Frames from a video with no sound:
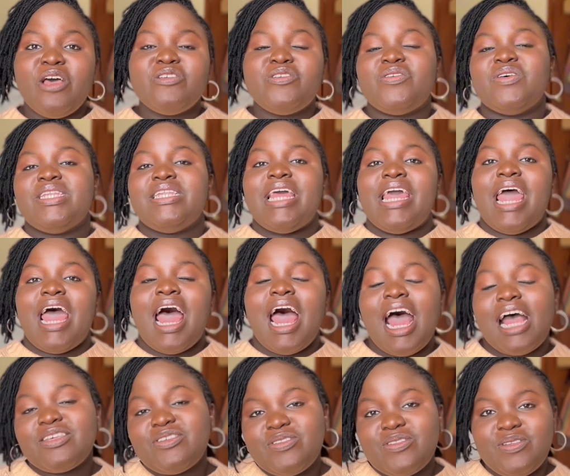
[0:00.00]
So there
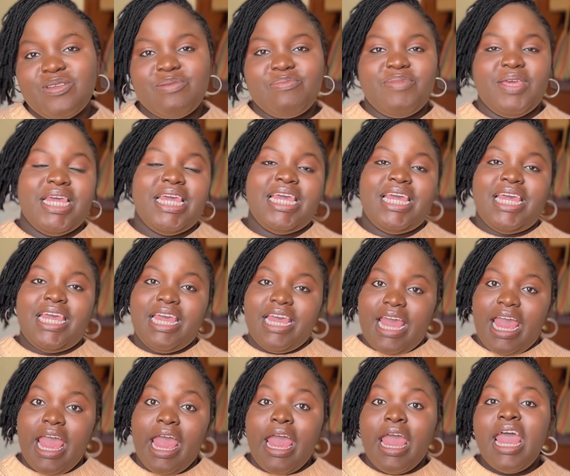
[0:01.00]
has to be
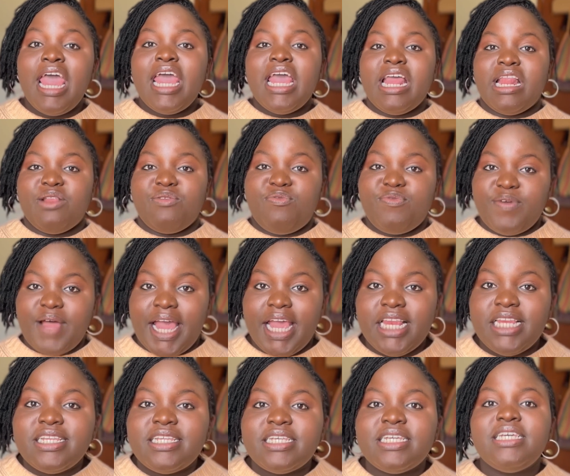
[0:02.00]
care in
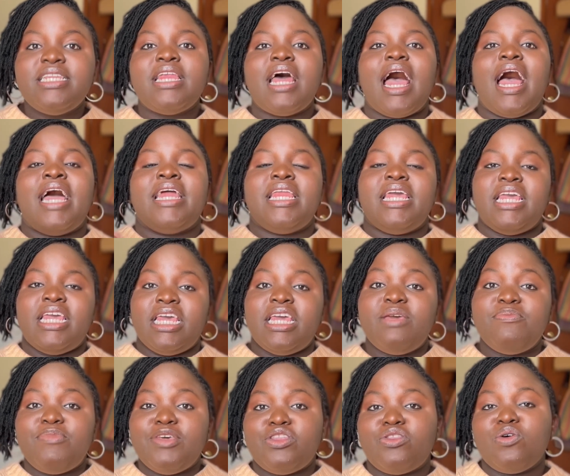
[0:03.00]
finding an
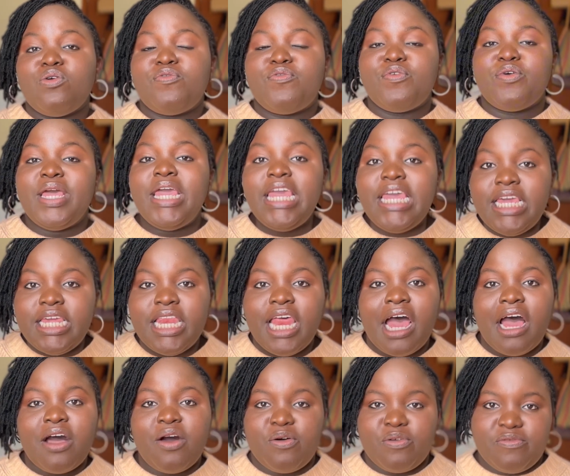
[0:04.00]
inhibitor for
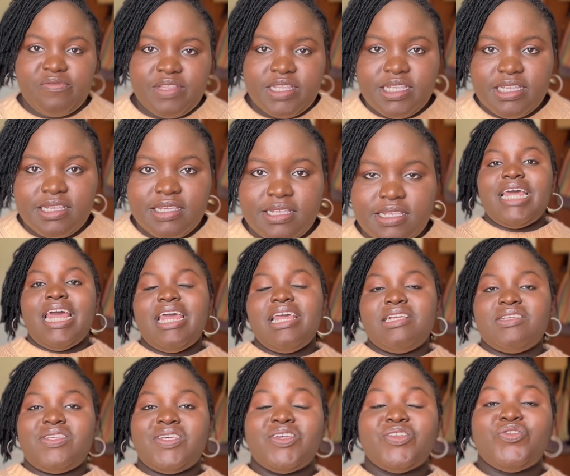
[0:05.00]
either of these. There
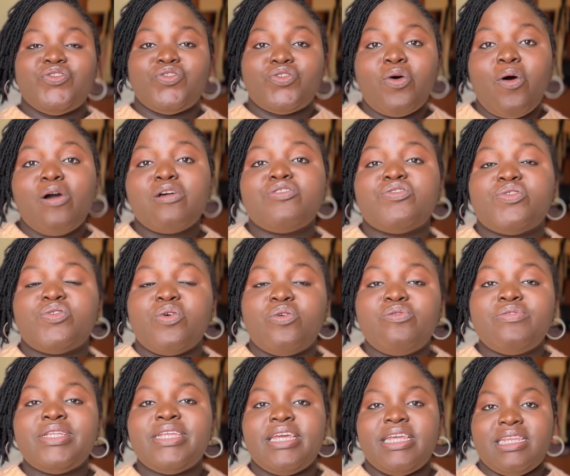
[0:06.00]
is a drug
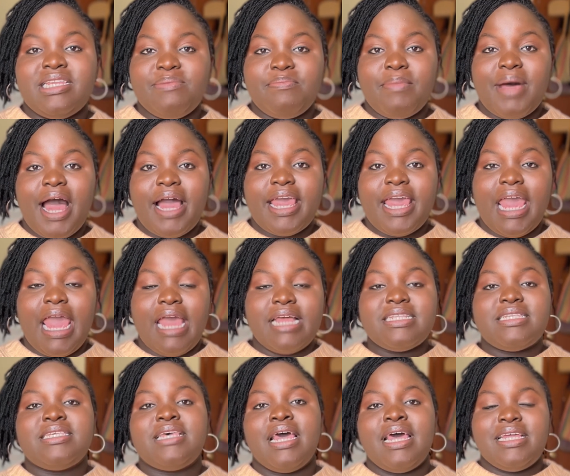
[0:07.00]
sold in the market
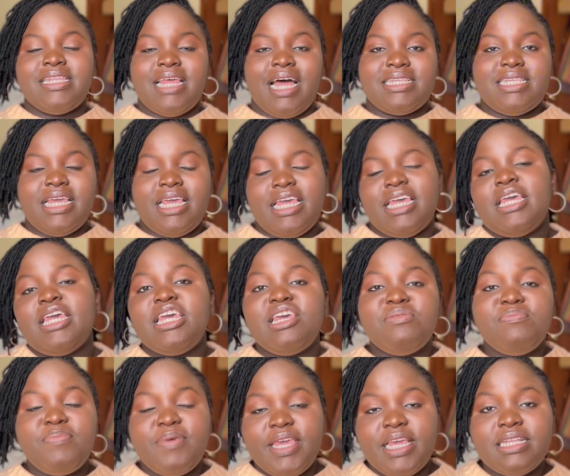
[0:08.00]
that
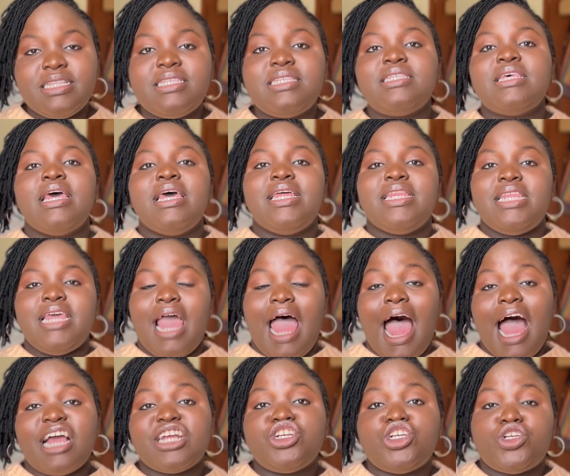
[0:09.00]
inhibits the
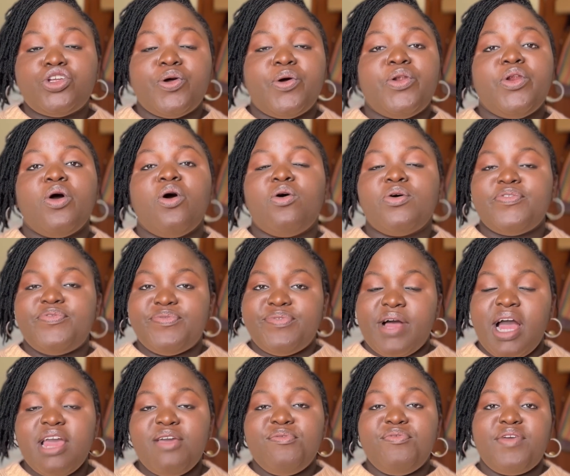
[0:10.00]
action of
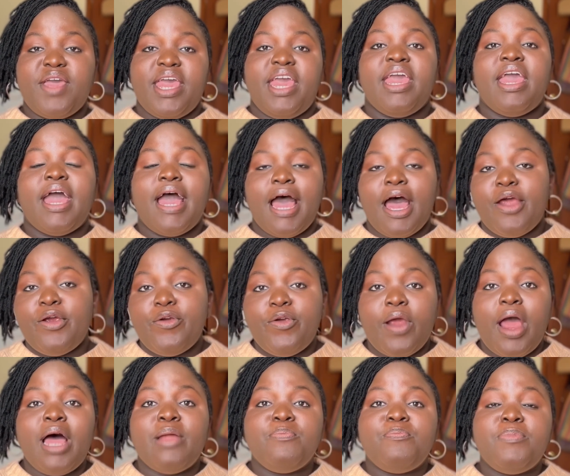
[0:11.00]
5-ALA,
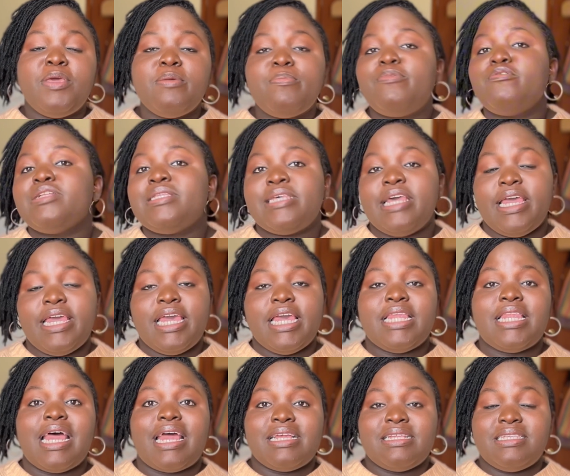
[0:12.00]
and people take it
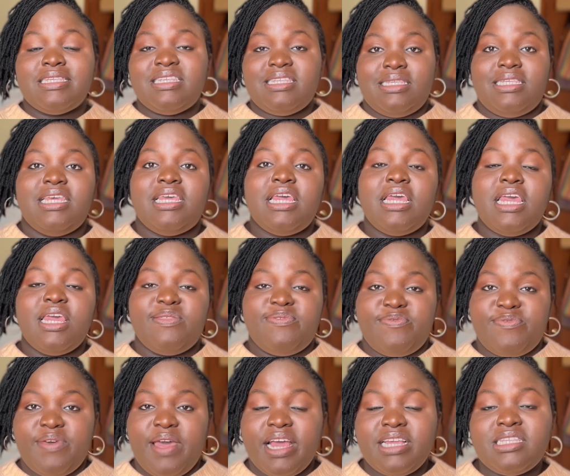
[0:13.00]
and see
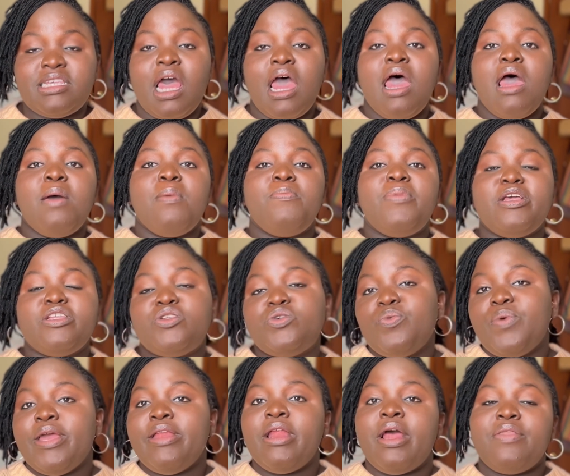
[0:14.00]
effects
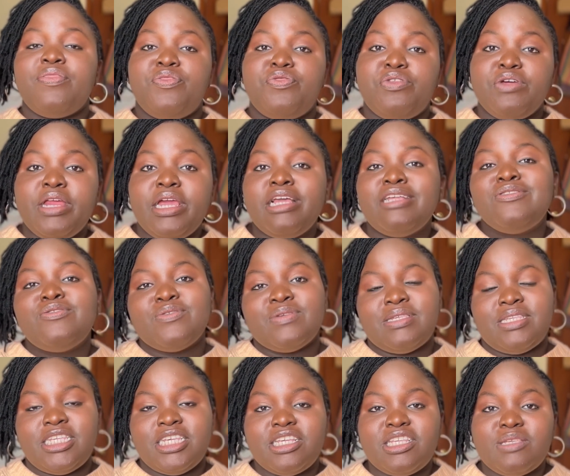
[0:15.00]
between 3 to
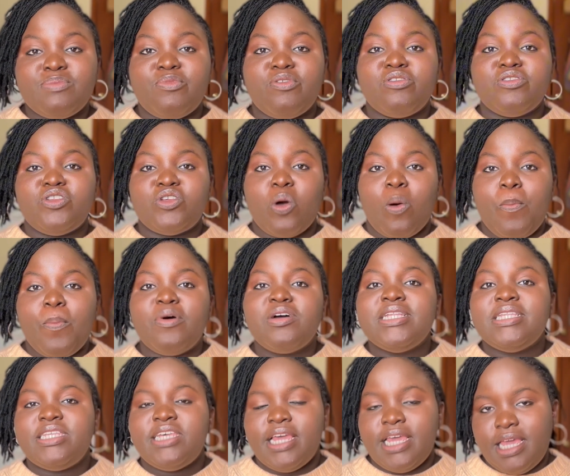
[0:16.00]
6 months upon
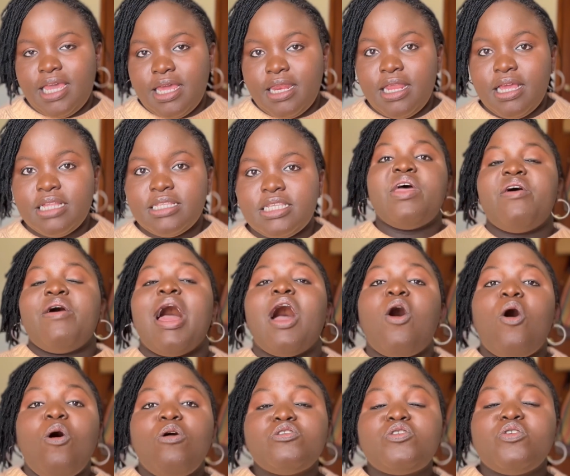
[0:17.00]
taking it. There are
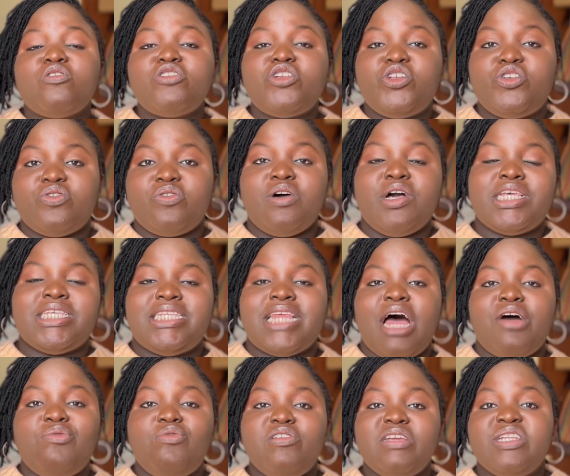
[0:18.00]
also drugs
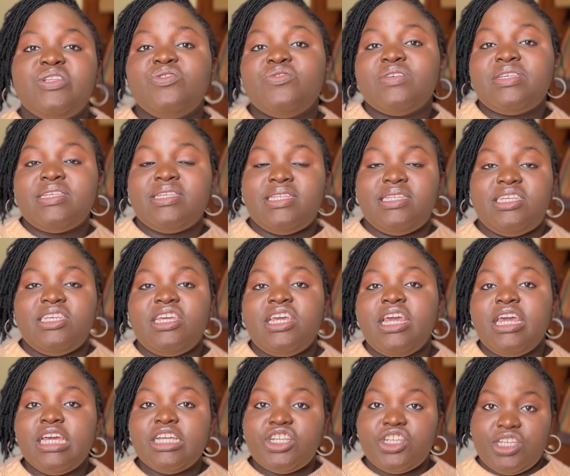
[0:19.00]
that reduce
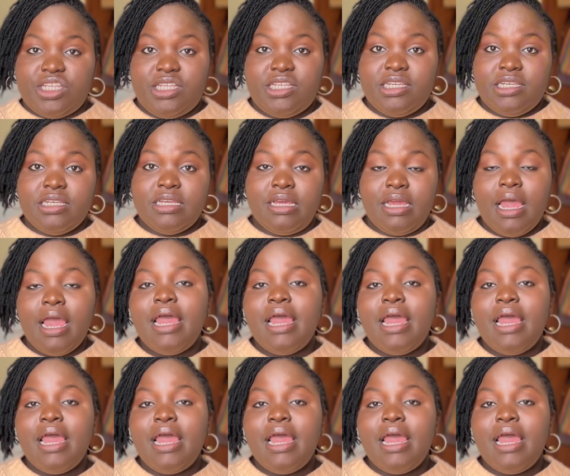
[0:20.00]
DHT.